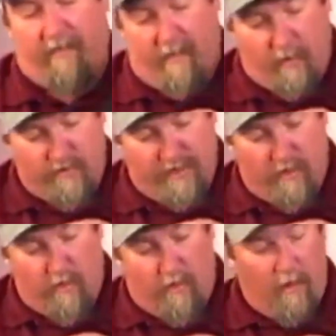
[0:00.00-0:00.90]
said,
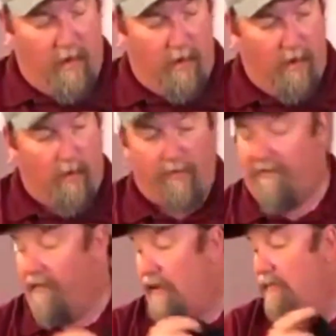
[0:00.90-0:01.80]
OGO on the
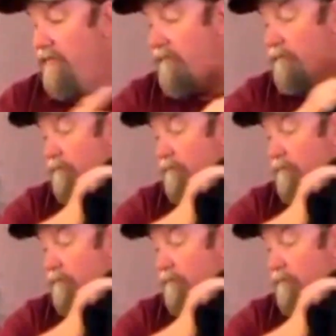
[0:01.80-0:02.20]
sides.